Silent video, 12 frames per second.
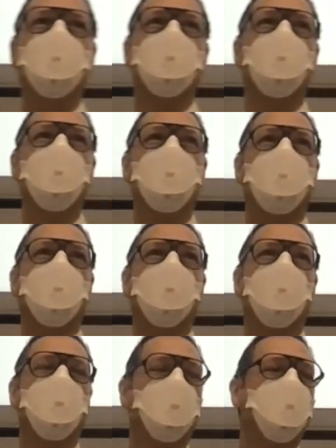with
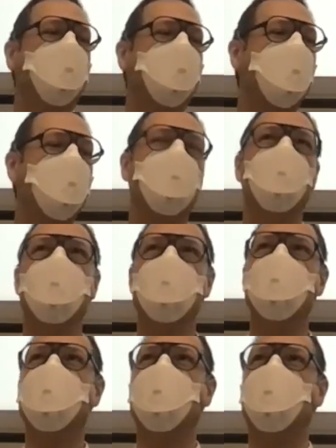
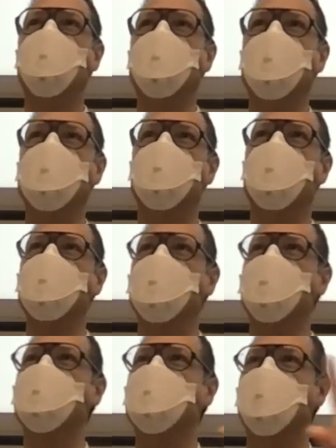GFP
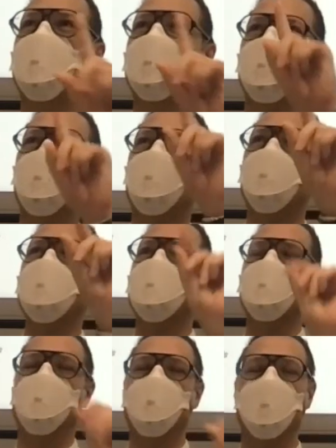expression. So I had a
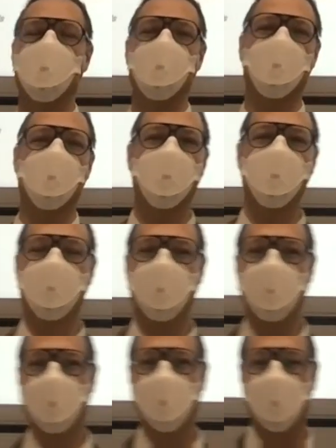fluorescent finger for
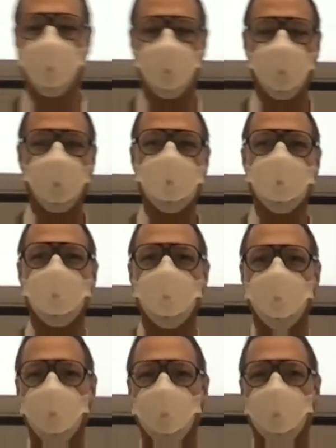a couple of days.
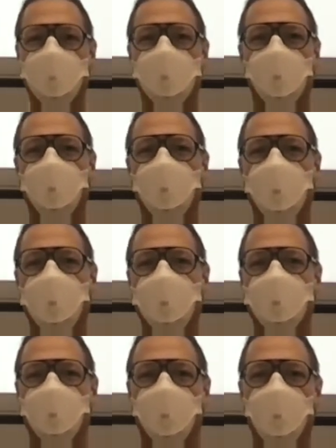Don't try
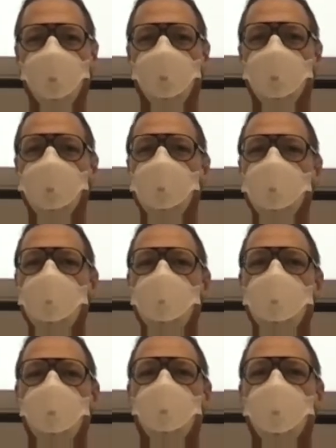that at home.
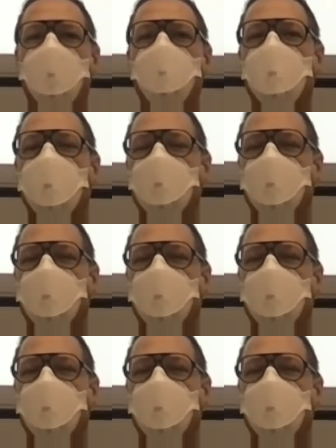Okay, but